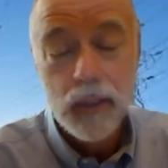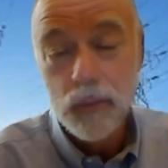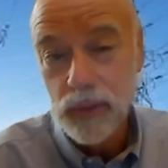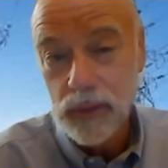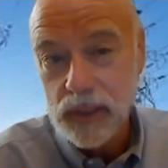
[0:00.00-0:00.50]

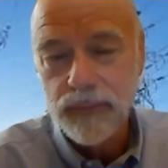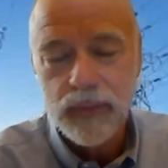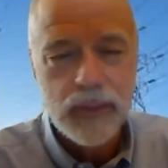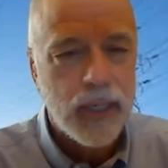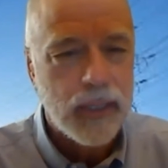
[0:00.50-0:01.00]
which
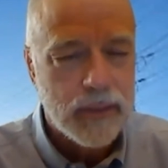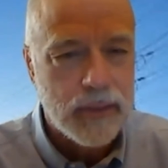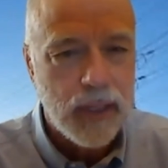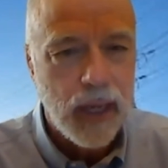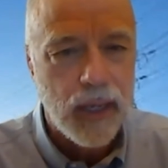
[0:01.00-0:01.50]
even Texas
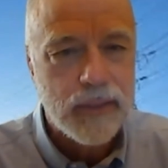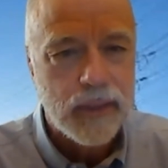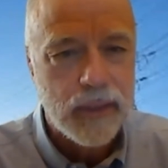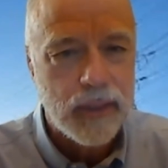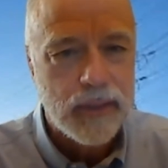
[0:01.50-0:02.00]
does.
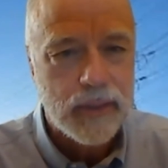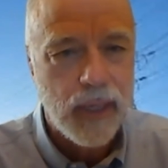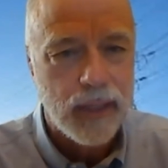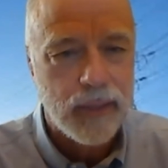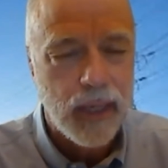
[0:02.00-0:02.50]
It is
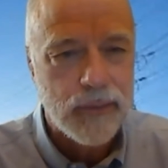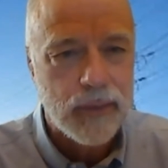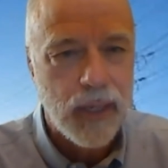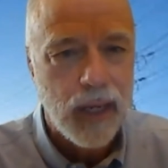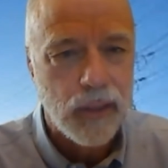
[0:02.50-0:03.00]

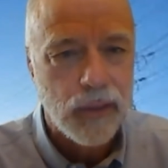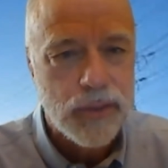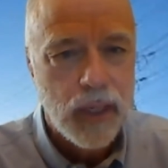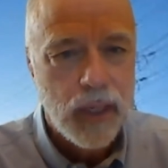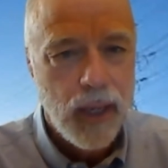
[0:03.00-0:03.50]

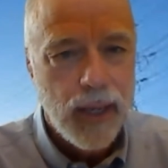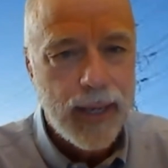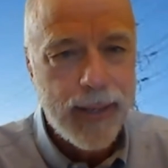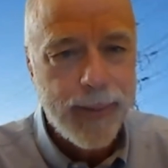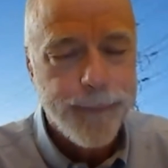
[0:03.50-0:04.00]

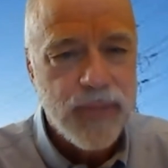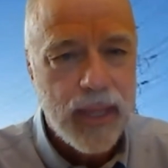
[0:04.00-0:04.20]
$9,000.